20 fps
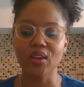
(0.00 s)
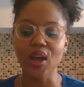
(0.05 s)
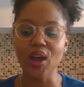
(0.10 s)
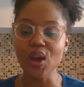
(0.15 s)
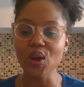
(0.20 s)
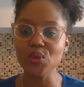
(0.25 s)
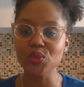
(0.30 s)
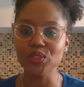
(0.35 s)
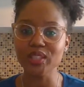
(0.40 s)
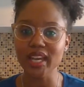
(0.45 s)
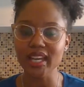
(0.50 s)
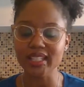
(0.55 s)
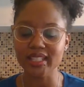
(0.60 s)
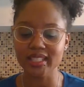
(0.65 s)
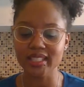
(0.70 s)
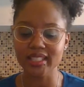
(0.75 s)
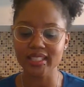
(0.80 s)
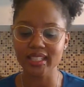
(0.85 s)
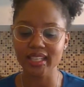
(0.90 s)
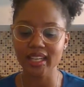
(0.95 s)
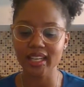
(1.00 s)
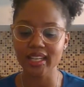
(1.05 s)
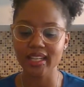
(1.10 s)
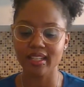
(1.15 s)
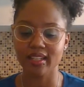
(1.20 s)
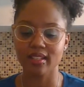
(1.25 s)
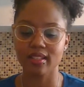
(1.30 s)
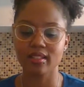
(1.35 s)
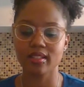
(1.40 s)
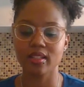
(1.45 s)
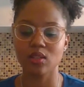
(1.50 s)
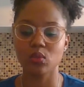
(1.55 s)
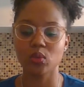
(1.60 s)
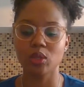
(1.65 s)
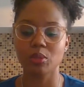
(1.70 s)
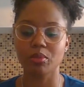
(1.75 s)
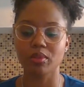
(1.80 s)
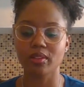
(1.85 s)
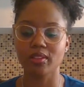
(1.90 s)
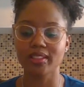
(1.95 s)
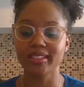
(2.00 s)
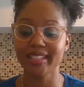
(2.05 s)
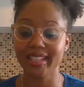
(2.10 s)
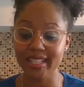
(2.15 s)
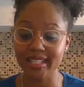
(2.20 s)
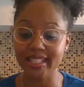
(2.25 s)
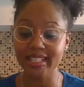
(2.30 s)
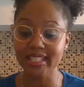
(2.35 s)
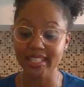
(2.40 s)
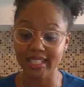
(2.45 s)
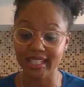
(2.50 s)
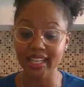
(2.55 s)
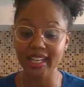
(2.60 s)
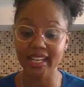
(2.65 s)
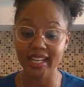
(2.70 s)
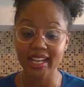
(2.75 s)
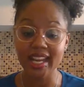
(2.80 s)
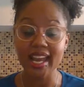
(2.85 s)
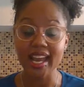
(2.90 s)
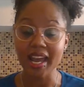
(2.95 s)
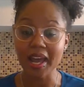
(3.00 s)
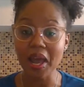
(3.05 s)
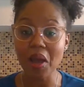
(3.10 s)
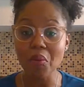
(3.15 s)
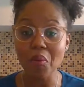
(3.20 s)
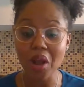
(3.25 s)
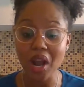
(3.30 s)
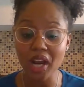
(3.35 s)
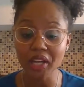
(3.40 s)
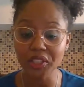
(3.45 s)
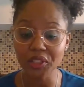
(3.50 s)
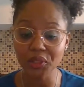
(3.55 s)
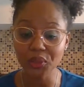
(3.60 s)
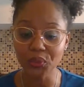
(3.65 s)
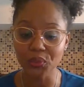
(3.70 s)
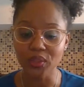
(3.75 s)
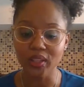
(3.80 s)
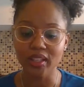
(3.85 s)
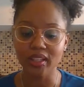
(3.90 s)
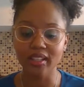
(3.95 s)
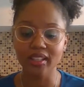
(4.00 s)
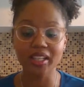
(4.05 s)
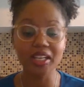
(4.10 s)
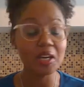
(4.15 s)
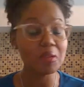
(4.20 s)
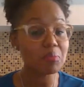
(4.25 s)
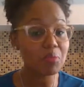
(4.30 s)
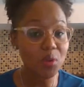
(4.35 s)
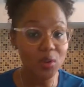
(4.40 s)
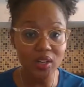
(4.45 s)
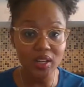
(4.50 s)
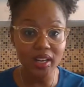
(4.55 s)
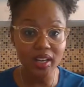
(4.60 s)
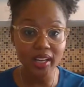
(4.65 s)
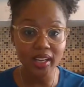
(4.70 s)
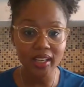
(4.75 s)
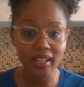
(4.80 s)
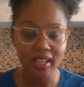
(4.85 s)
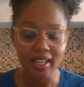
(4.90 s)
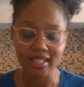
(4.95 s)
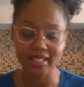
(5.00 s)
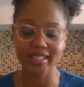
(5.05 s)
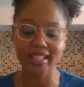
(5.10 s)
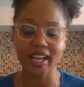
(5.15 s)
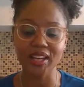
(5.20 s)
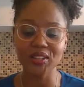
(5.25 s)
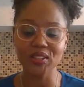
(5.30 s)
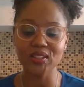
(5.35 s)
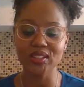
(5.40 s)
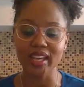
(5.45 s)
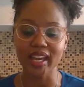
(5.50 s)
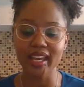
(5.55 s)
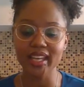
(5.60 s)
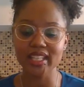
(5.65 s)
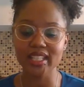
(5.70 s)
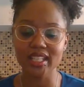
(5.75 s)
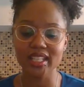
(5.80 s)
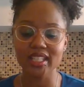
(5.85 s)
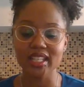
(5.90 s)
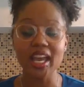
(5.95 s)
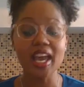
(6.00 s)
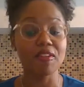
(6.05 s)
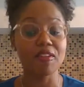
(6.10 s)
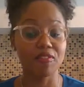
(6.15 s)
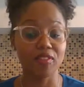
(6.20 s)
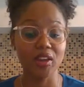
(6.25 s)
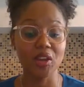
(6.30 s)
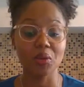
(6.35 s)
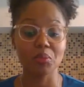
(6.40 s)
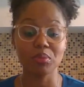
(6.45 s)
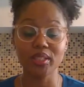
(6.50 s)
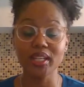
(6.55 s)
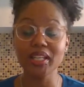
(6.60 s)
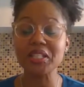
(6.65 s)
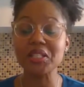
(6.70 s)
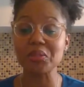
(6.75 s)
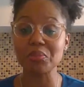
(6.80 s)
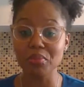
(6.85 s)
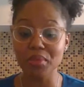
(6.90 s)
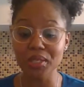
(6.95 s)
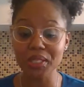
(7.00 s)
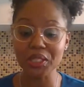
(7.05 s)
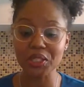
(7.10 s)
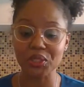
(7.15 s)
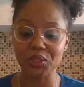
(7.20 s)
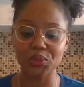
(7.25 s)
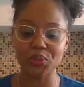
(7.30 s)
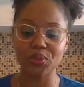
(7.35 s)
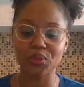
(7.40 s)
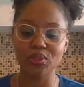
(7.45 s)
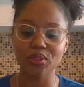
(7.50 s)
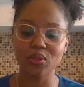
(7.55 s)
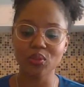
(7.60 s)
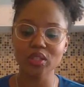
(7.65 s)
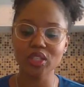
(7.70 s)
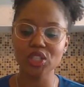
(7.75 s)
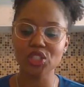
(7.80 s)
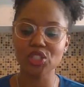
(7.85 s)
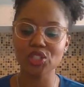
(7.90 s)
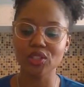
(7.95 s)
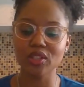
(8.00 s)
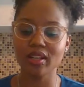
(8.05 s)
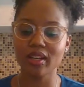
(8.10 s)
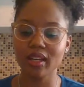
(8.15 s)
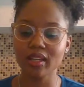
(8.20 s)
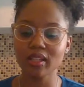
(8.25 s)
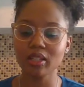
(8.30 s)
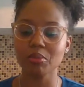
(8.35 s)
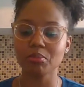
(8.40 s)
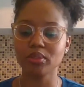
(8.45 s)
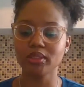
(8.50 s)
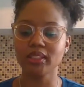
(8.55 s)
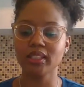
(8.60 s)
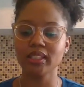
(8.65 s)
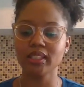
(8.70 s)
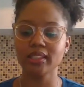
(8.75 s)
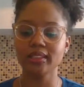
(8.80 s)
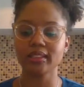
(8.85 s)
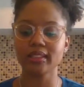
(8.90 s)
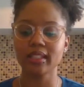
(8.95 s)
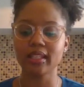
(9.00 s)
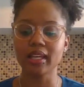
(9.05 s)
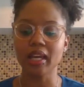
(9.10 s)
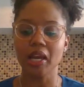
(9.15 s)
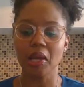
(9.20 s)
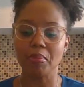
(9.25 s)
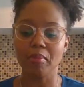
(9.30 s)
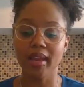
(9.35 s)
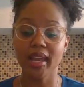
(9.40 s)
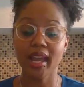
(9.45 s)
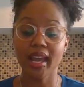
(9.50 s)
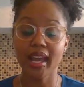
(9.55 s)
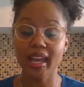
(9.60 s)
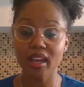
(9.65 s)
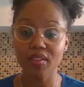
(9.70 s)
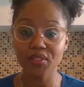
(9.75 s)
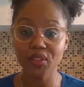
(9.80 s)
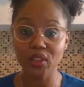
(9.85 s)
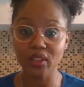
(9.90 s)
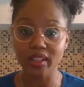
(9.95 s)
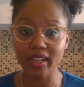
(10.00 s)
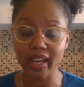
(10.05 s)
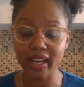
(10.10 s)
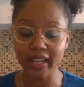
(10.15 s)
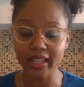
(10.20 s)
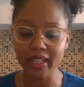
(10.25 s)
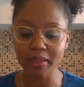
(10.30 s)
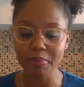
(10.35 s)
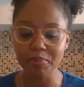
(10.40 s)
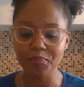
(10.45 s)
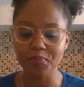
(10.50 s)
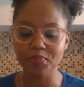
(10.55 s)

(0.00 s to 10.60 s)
Oh, yes, indeed, said Wilbur. Yes, indeed. How are you? Good morning. Salutations. Very pleased to meet you. What is your name, please? May I have your name?